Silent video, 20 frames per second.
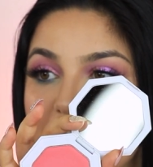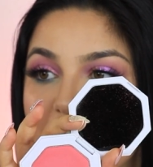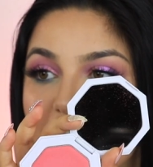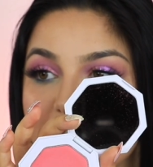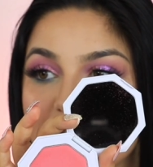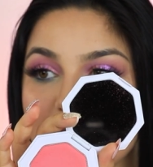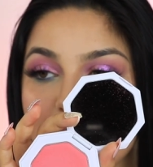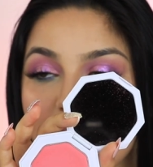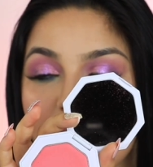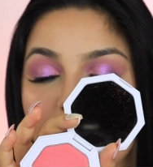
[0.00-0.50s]

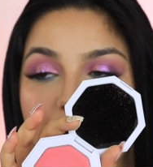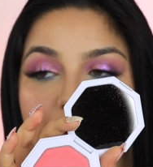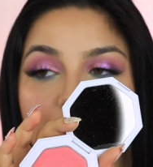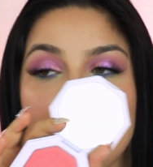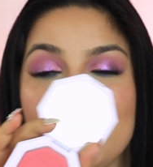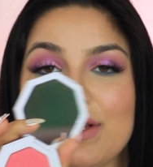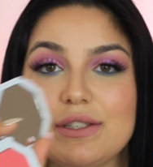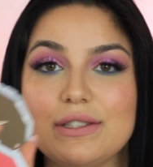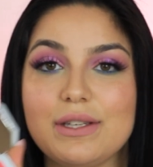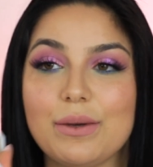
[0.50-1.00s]
actually probably
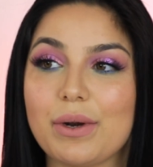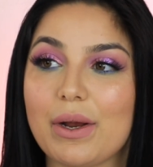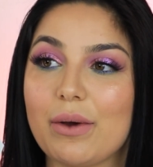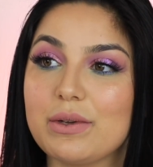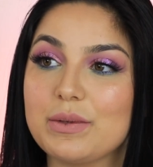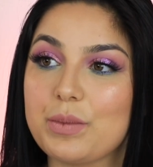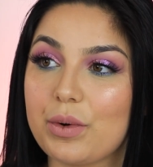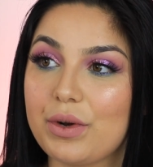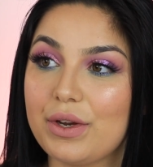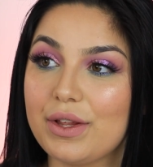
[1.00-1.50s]
noticed that when I was
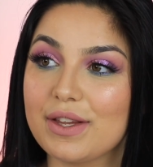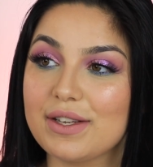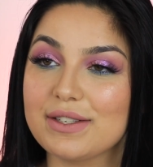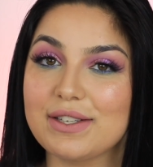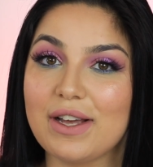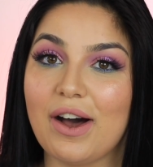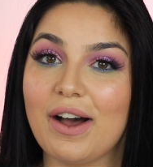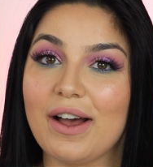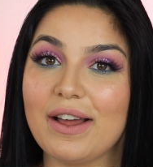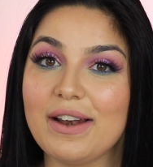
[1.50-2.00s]
putting this
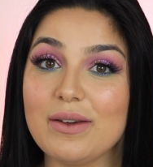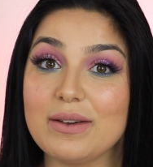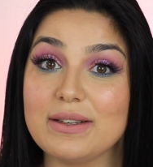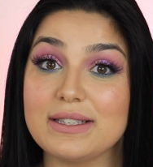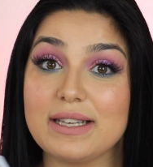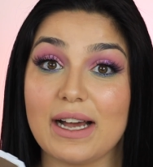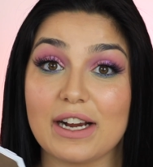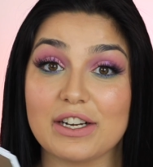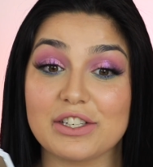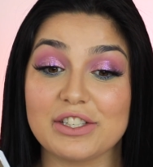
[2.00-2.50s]
on, it was
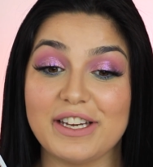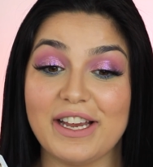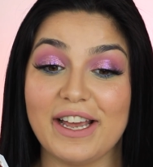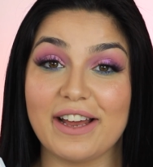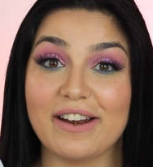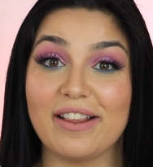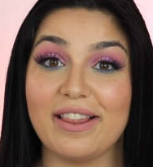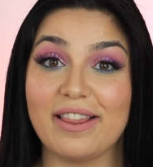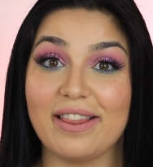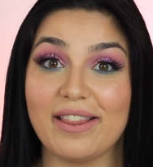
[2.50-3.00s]
actually had
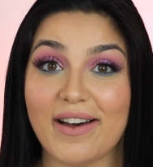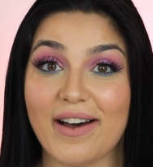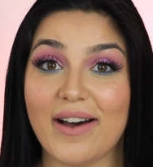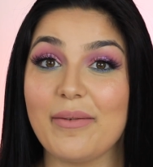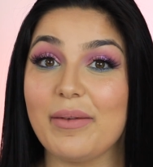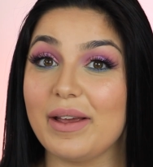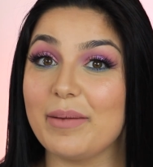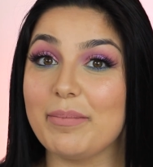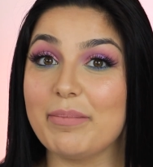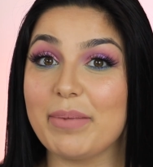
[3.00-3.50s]
a lot
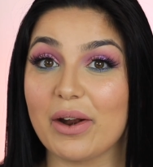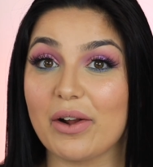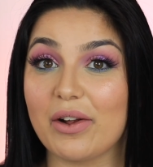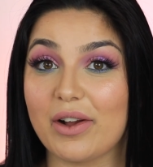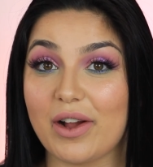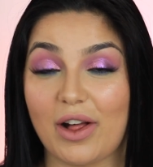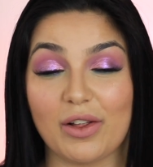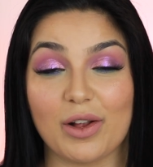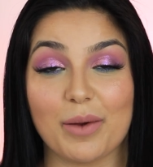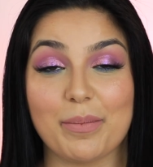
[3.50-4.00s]
like better
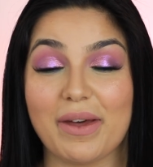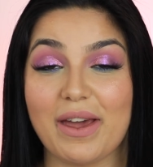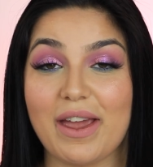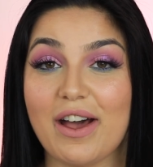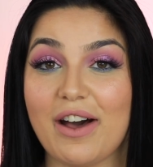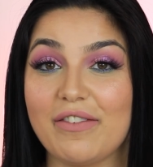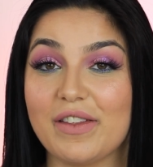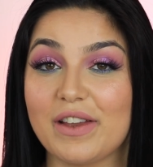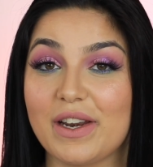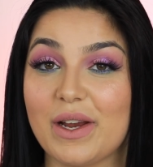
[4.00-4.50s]
color
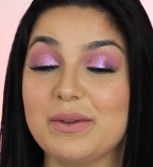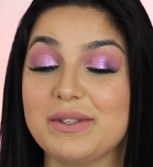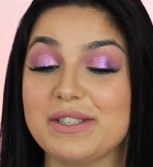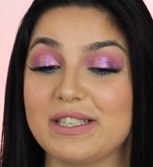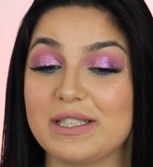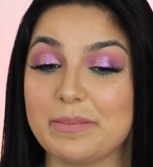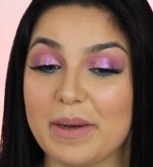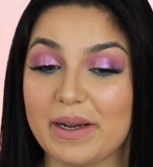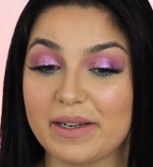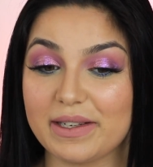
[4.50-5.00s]
payoff than I was
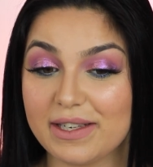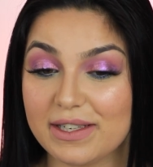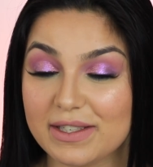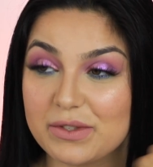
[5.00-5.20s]
expecting.